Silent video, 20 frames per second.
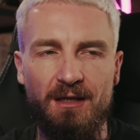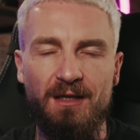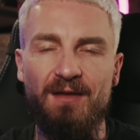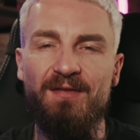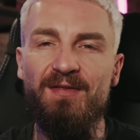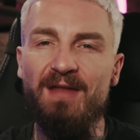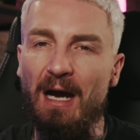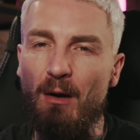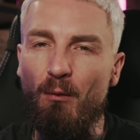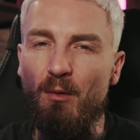
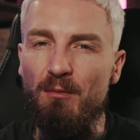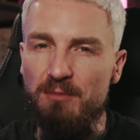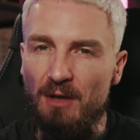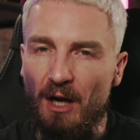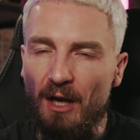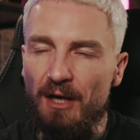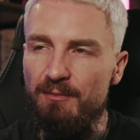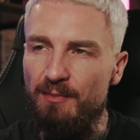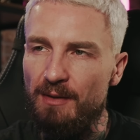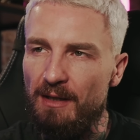Now I'm
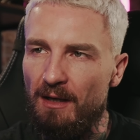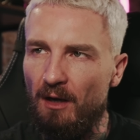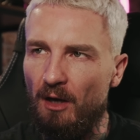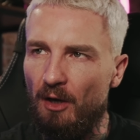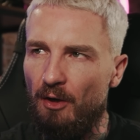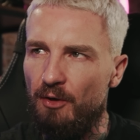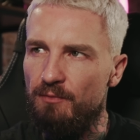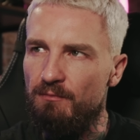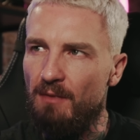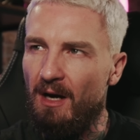going to be at
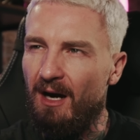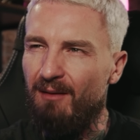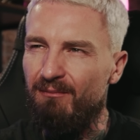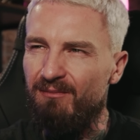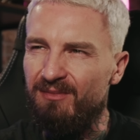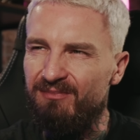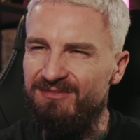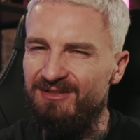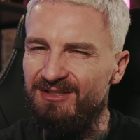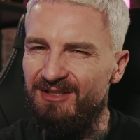home. I'm
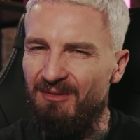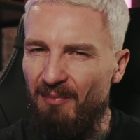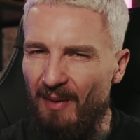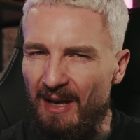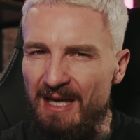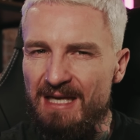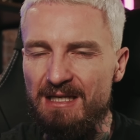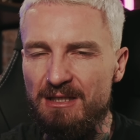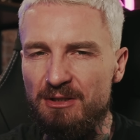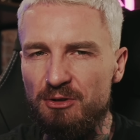
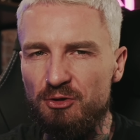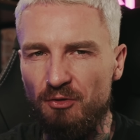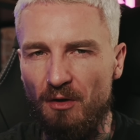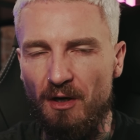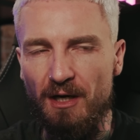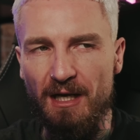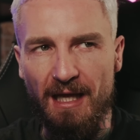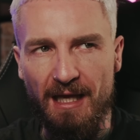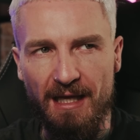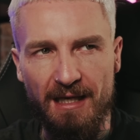debating
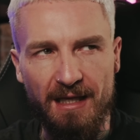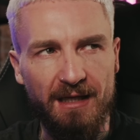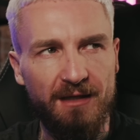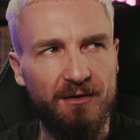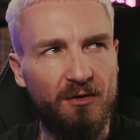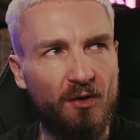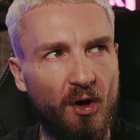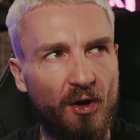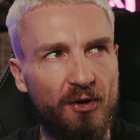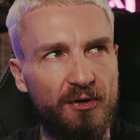trying to hit it,
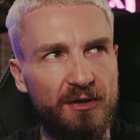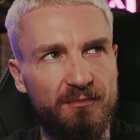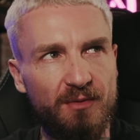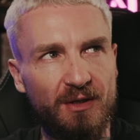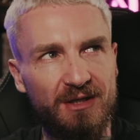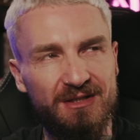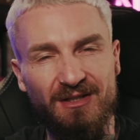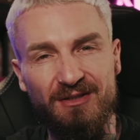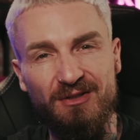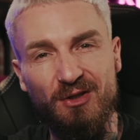not only
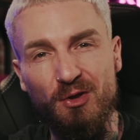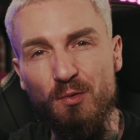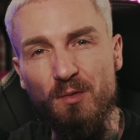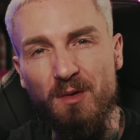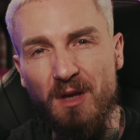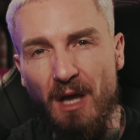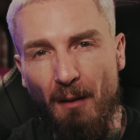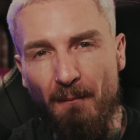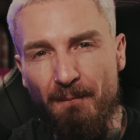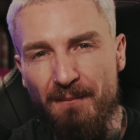because I
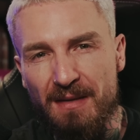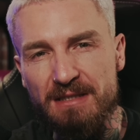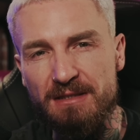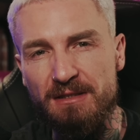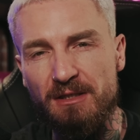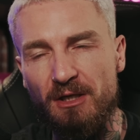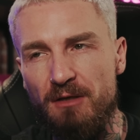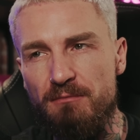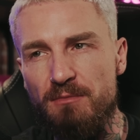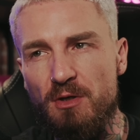miss
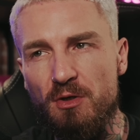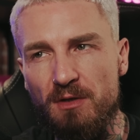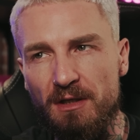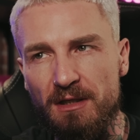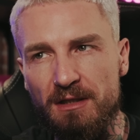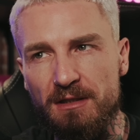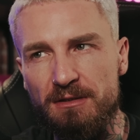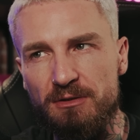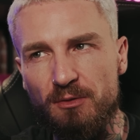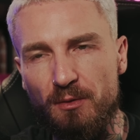the
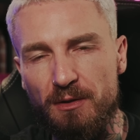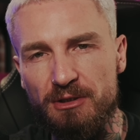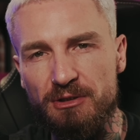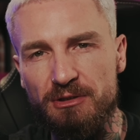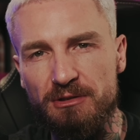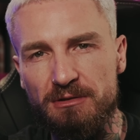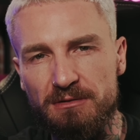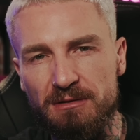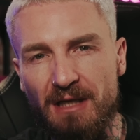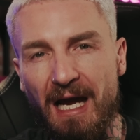community that
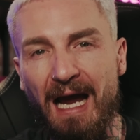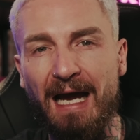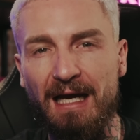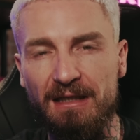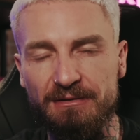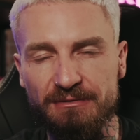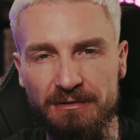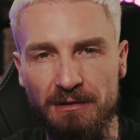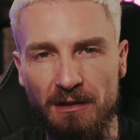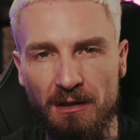Twitch
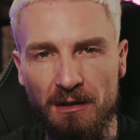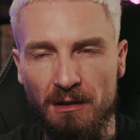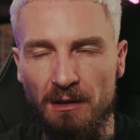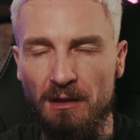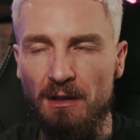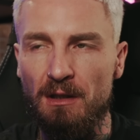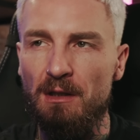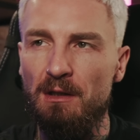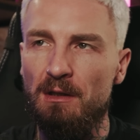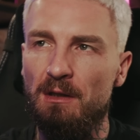has.
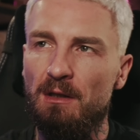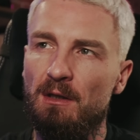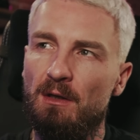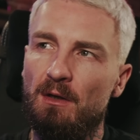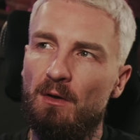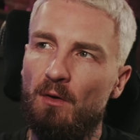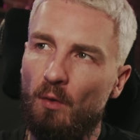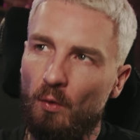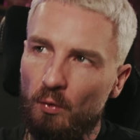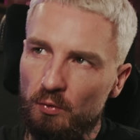
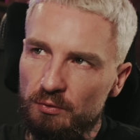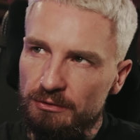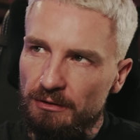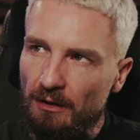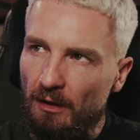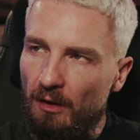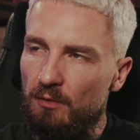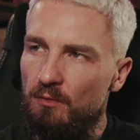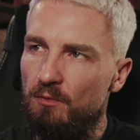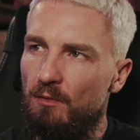
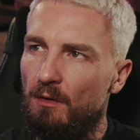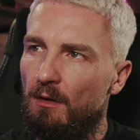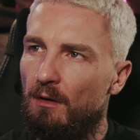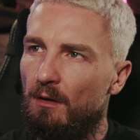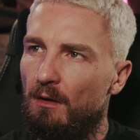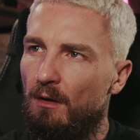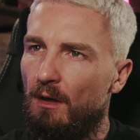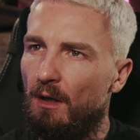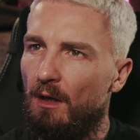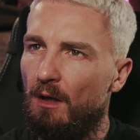Also,
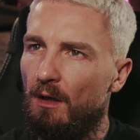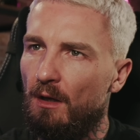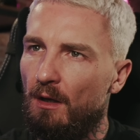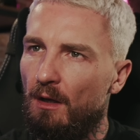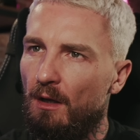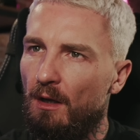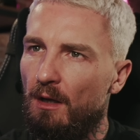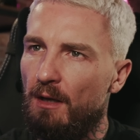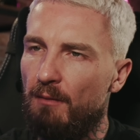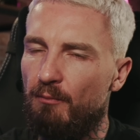
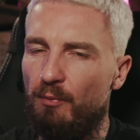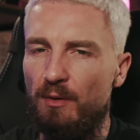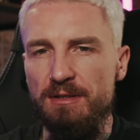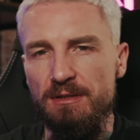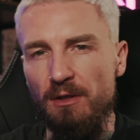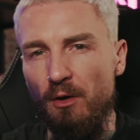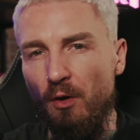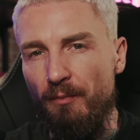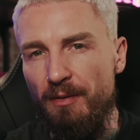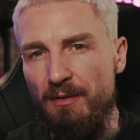it brings
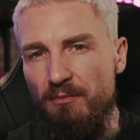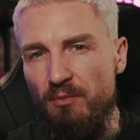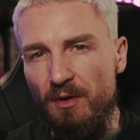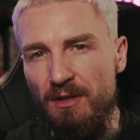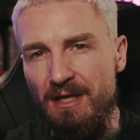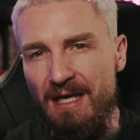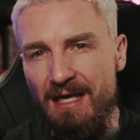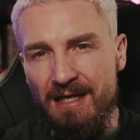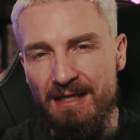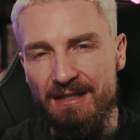a lot of people
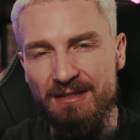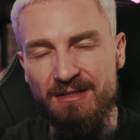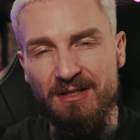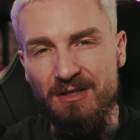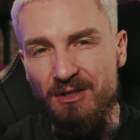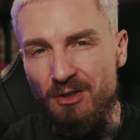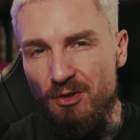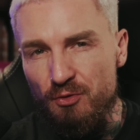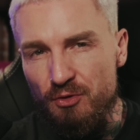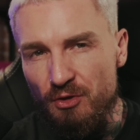here to the
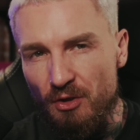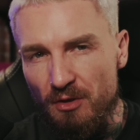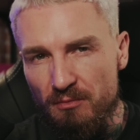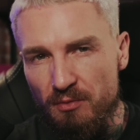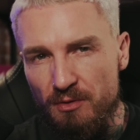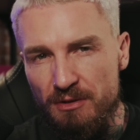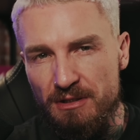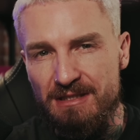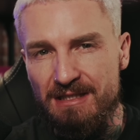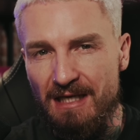YouTube,
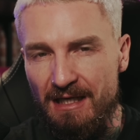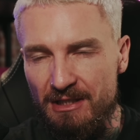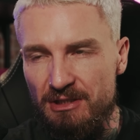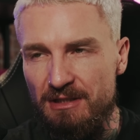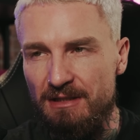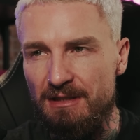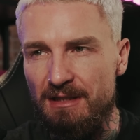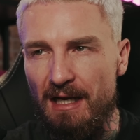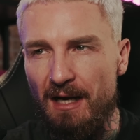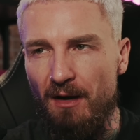which is
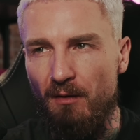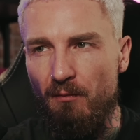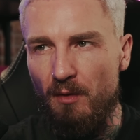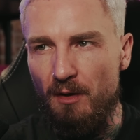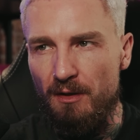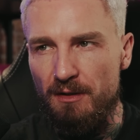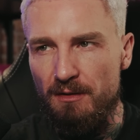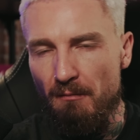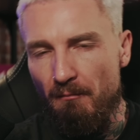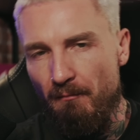actually now
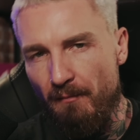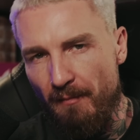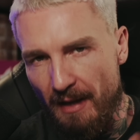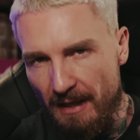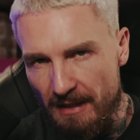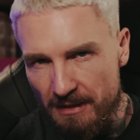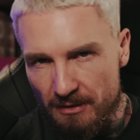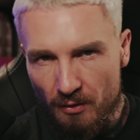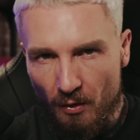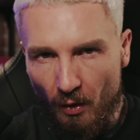my
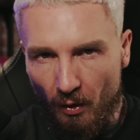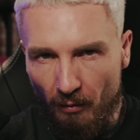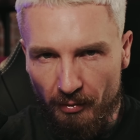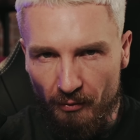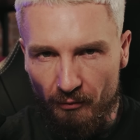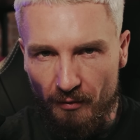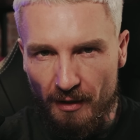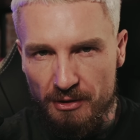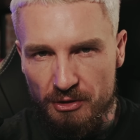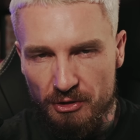main
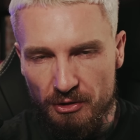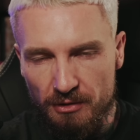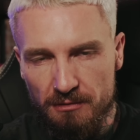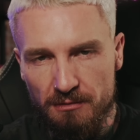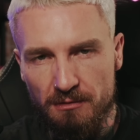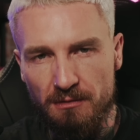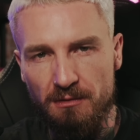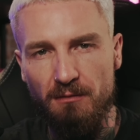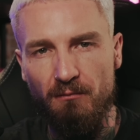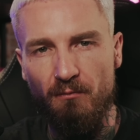
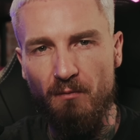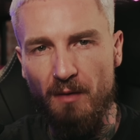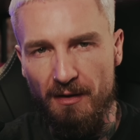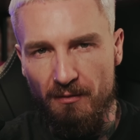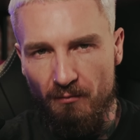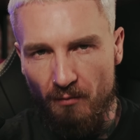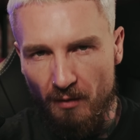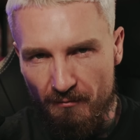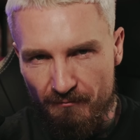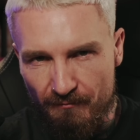operation, what
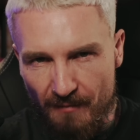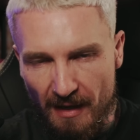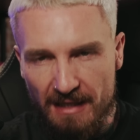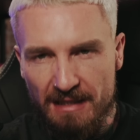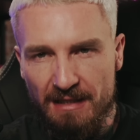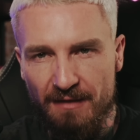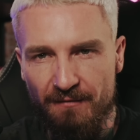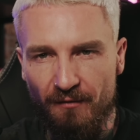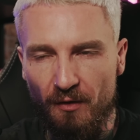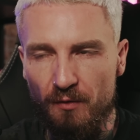I'm
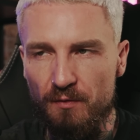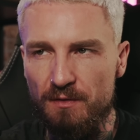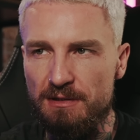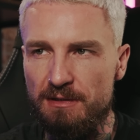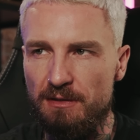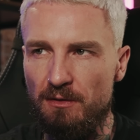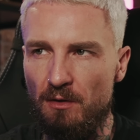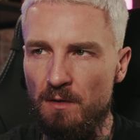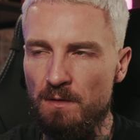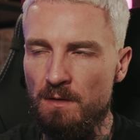mainly
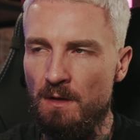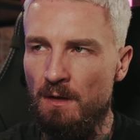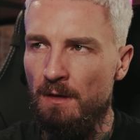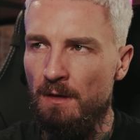focusing on.